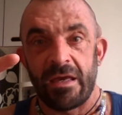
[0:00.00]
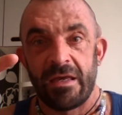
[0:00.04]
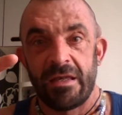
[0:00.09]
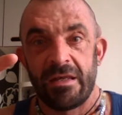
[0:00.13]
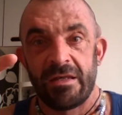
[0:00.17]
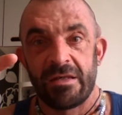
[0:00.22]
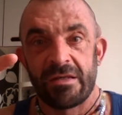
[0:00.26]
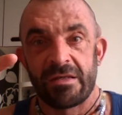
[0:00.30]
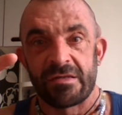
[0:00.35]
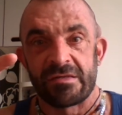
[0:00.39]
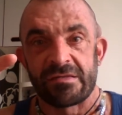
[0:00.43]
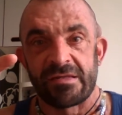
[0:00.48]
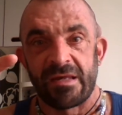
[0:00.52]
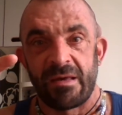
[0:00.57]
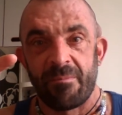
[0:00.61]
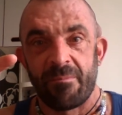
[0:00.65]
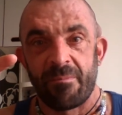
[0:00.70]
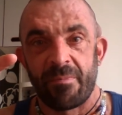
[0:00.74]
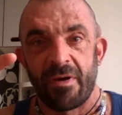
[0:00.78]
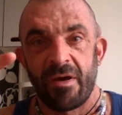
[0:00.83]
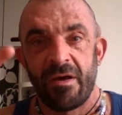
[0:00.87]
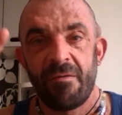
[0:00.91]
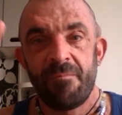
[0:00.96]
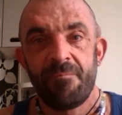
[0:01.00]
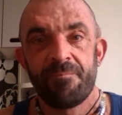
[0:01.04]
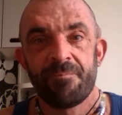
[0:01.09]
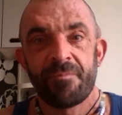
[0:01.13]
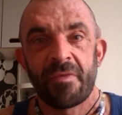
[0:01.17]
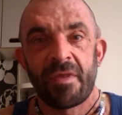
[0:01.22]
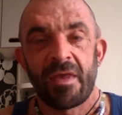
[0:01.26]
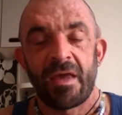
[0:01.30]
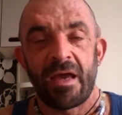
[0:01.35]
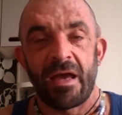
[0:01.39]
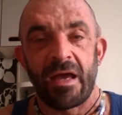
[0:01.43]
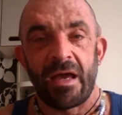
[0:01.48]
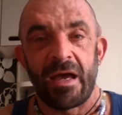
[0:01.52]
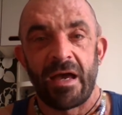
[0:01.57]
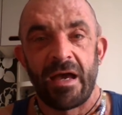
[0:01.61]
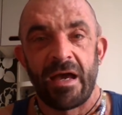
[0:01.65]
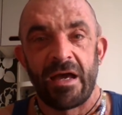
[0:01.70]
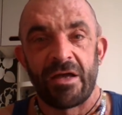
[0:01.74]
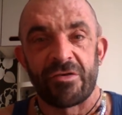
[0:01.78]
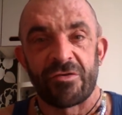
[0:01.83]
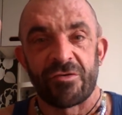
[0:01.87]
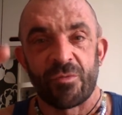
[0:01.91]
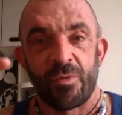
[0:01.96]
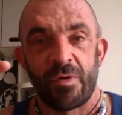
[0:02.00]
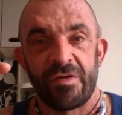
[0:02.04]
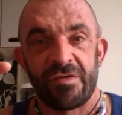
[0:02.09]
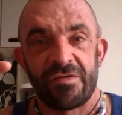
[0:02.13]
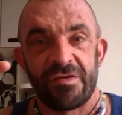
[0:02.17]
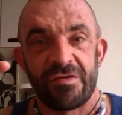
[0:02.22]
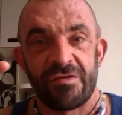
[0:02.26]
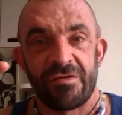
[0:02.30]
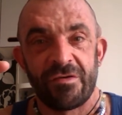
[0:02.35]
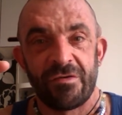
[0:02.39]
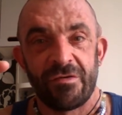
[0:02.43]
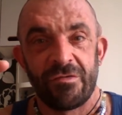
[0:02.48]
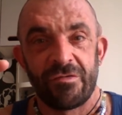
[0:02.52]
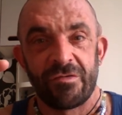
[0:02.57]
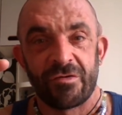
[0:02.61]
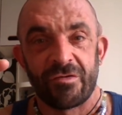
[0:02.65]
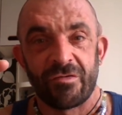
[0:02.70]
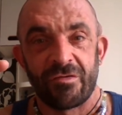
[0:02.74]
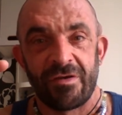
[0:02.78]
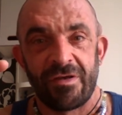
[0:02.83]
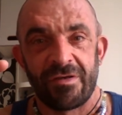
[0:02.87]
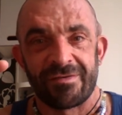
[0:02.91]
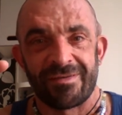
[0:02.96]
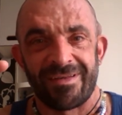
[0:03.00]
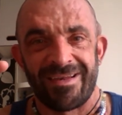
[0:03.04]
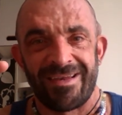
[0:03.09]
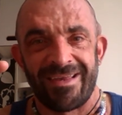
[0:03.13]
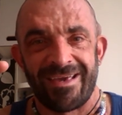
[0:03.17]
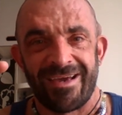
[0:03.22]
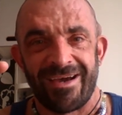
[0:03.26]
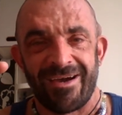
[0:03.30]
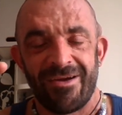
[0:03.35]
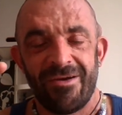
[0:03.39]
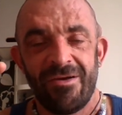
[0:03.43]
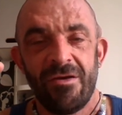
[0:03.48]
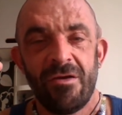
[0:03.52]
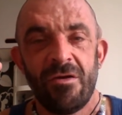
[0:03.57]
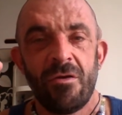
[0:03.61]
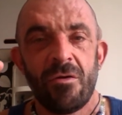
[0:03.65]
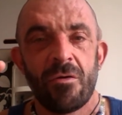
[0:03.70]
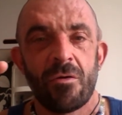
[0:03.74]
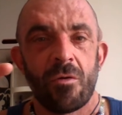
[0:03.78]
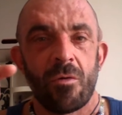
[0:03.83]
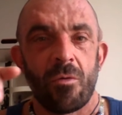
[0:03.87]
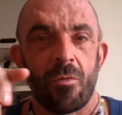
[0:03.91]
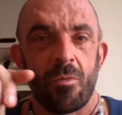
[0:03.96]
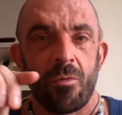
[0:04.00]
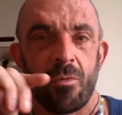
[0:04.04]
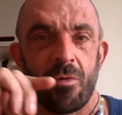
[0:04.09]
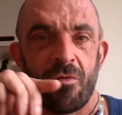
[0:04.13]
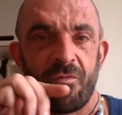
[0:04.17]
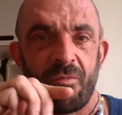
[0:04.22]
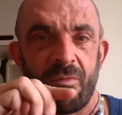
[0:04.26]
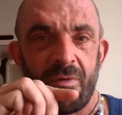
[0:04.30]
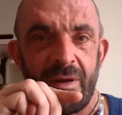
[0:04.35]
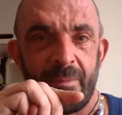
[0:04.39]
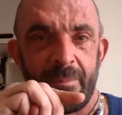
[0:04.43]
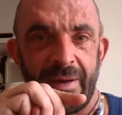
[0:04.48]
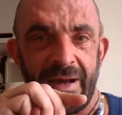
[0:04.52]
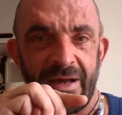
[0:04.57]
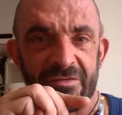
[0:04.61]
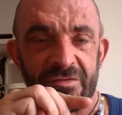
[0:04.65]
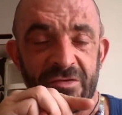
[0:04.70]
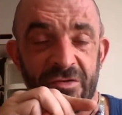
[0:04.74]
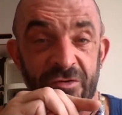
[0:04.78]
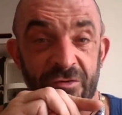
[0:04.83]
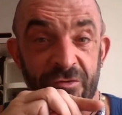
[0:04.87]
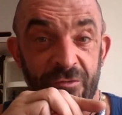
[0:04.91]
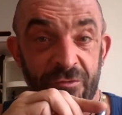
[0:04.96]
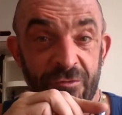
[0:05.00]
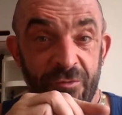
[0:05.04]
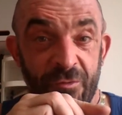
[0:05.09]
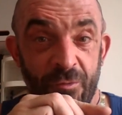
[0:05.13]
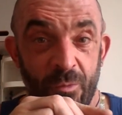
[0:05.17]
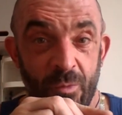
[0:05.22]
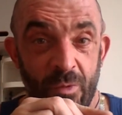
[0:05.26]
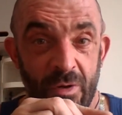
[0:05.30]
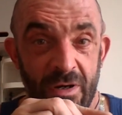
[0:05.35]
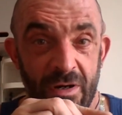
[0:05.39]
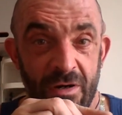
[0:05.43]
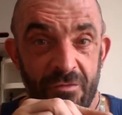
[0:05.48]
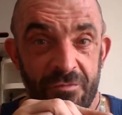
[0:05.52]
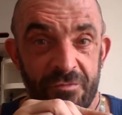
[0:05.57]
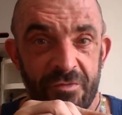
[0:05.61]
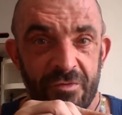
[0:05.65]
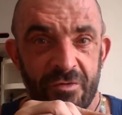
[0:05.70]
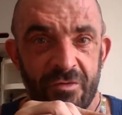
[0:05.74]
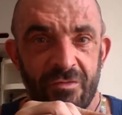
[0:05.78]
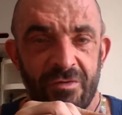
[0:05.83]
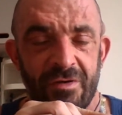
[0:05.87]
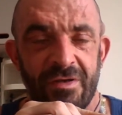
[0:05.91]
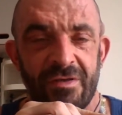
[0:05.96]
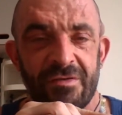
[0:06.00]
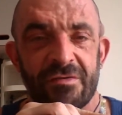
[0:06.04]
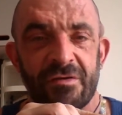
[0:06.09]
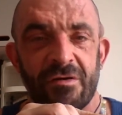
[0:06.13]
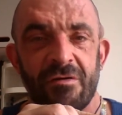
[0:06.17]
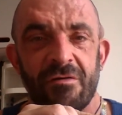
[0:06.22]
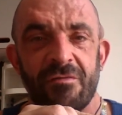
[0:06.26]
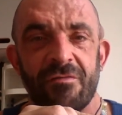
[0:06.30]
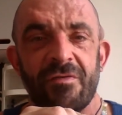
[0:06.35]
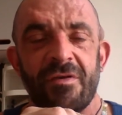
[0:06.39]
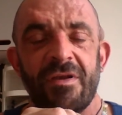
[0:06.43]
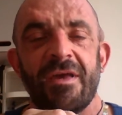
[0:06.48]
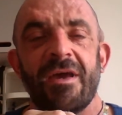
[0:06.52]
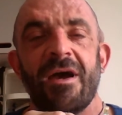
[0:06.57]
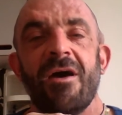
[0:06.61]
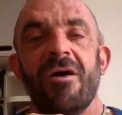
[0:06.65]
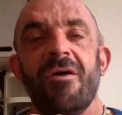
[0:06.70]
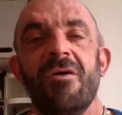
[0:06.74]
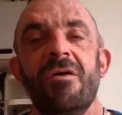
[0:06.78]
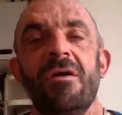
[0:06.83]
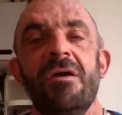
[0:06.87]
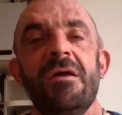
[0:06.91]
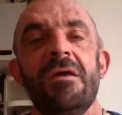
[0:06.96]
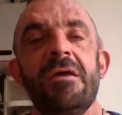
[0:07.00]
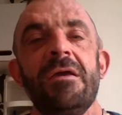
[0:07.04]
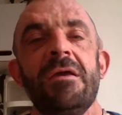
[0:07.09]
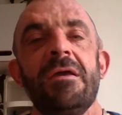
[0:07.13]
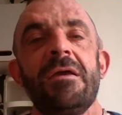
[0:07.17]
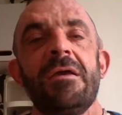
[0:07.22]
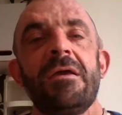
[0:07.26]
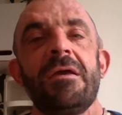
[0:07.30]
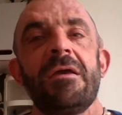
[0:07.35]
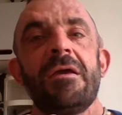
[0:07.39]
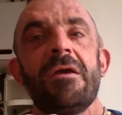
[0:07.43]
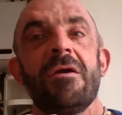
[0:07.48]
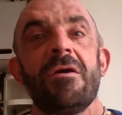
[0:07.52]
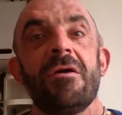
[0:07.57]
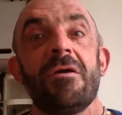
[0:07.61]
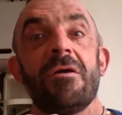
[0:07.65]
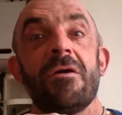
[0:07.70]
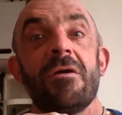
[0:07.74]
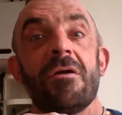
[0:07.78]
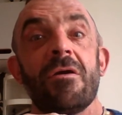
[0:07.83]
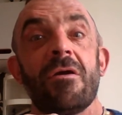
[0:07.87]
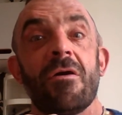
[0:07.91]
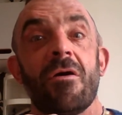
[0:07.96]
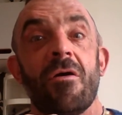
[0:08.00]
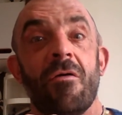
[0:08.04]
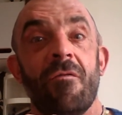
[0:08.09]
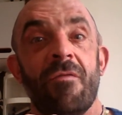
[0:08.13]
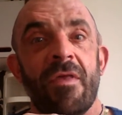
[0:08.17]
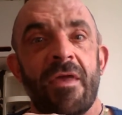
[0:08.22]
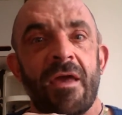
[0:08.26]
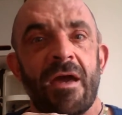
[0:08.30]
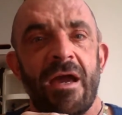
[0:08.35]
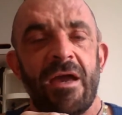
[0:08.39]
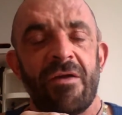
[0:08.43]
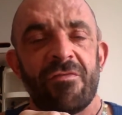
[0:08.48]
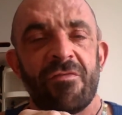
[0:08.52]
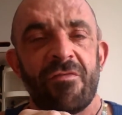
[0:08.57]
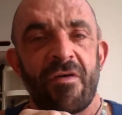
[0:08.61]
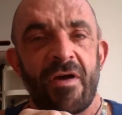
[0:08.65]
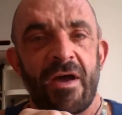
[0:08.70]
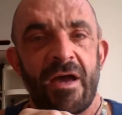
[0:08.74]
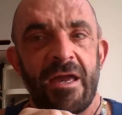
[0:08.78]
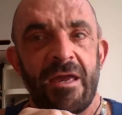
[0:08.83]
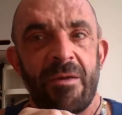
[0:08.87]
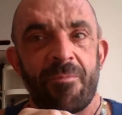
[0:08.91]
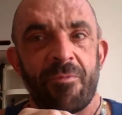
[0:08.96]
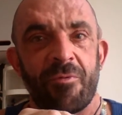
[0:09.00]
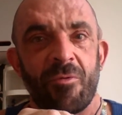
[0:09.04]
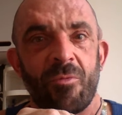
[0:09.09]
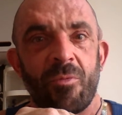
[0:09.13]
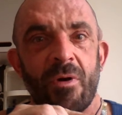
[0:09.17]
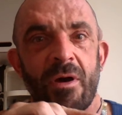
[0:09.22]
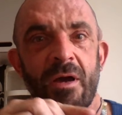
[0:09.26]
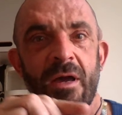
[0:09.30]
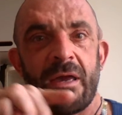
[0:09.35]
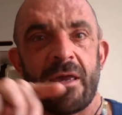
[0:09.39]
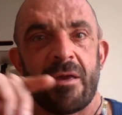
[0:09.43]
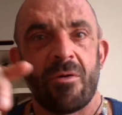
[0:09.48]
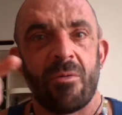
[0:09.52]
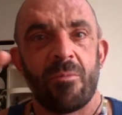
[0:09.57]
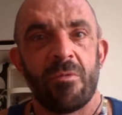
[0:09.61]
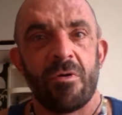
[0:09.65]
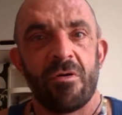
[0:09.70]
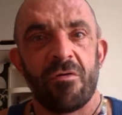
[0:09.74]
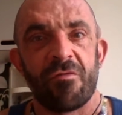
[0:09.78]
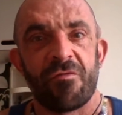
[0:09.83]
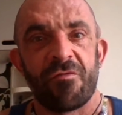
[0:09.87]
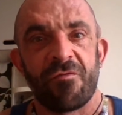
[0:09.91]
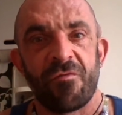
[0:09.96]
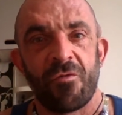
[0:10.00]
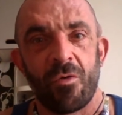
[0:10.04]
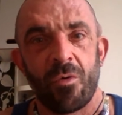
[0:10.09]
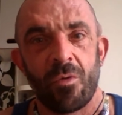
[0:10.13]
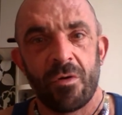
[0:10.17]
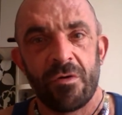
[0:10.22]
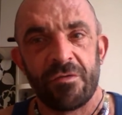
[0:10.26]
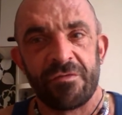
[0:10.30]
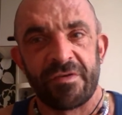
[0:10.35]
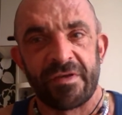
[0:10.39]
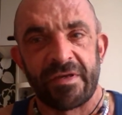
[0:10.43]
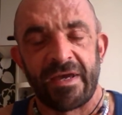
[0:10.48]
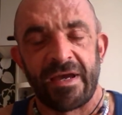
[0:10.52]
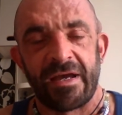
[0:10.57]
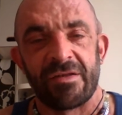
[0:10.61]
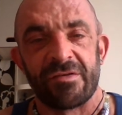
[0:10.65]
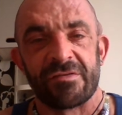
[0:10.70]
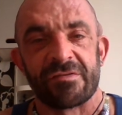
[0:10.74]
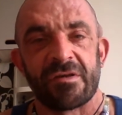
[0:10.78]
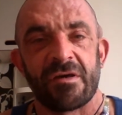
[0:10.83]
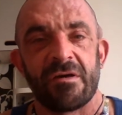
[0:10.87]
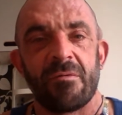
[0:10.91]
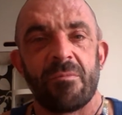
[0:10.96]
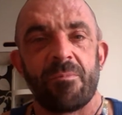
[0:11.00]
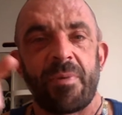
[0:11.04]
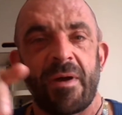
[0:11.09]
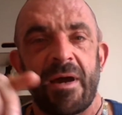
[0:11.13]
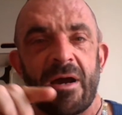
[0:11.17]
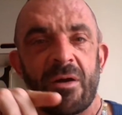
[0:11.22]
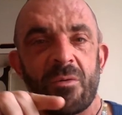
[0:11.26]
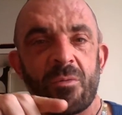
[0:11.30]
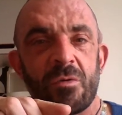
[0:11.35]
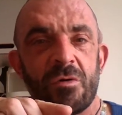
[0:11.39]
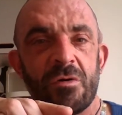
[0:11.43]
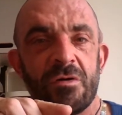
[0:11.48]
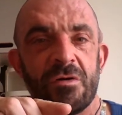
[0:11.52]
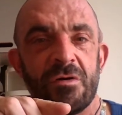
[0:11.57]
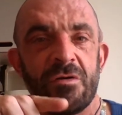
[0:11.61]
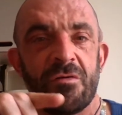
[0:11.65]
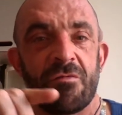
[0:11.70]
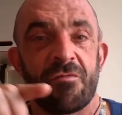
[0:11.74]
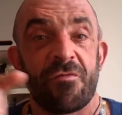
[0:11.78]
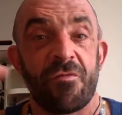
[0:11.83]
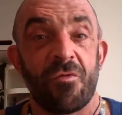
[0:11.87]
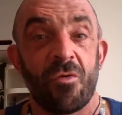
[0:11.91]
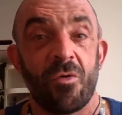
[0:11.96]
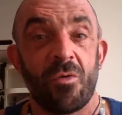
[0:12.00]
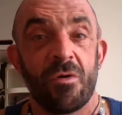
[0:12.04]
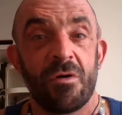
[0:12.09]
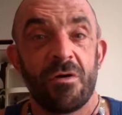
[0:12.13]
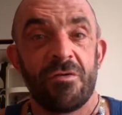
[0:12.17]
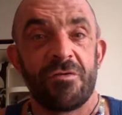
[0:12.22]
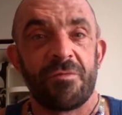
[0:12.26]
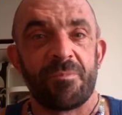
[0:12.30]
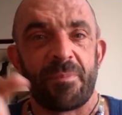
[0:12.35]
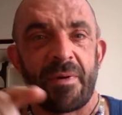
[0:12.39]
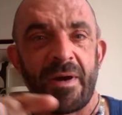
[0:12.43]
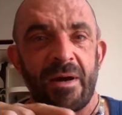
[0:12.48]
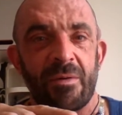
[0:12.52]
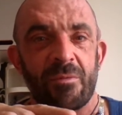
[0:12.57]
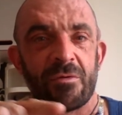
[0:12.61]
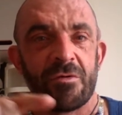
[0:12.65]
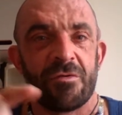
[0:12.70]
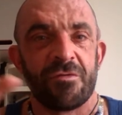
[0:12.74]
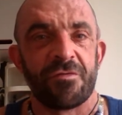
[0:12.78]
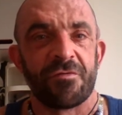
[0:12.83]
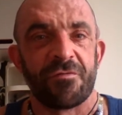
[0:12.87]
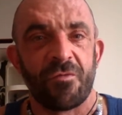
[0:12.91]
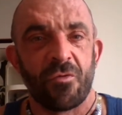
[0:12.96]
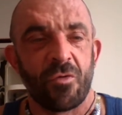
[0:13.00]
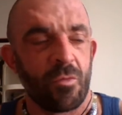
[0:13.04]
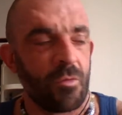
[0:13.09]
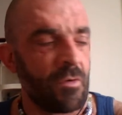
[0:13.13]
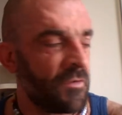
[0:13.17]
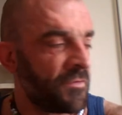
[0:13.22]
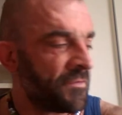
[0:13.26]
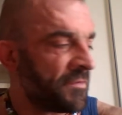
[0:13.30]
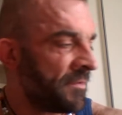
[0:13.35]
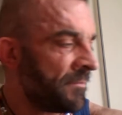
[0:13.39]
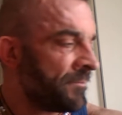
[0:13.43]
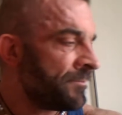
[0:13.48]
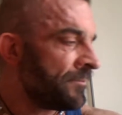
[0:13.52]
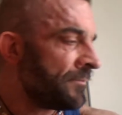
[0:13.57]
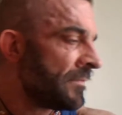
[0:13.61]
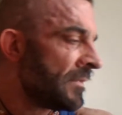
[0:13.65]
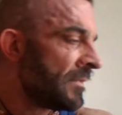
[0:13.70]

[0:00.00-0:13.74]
in December at 22 degrees of Leo, all the way back to 12 degrees of Leo on the 8th of April, where he will move forwards again. So backward, forwards, backwards, forwards.